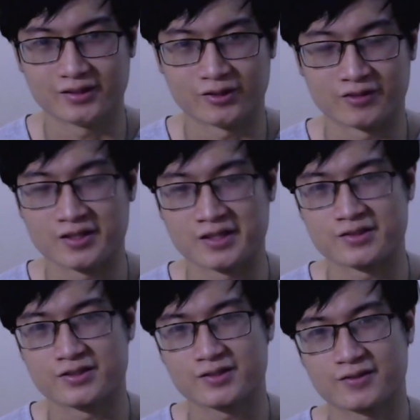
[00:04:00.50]
the
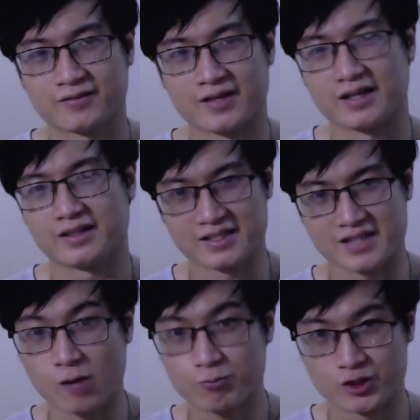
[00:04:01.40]
things that has
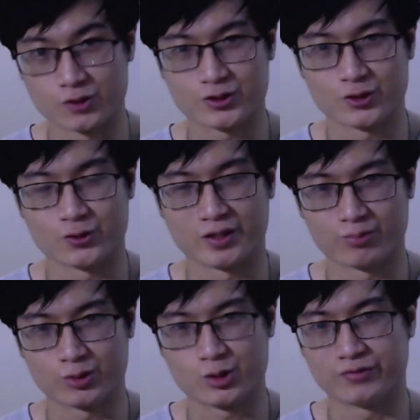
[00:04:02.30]
helped you to
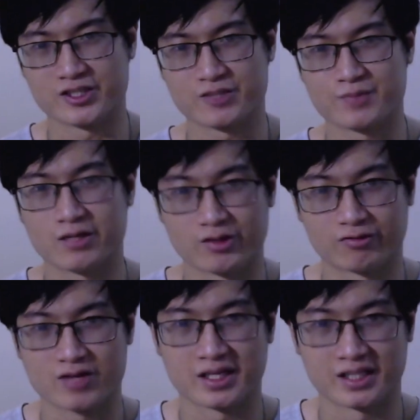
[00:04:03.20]
improve the speed of your
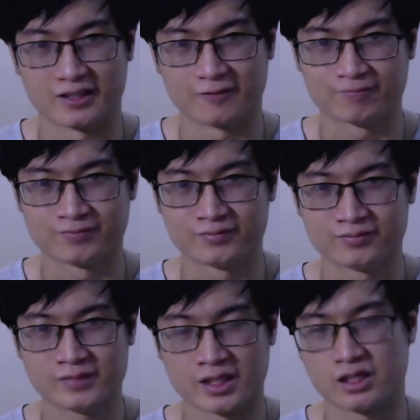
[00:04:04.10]
fretting hand.
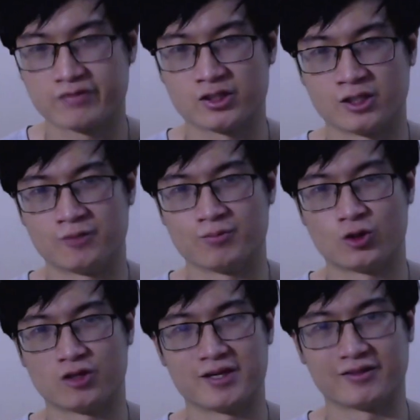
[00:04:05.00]
I'd love to learn
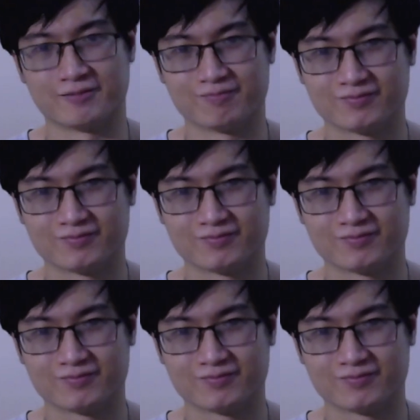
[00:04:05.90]
more about them.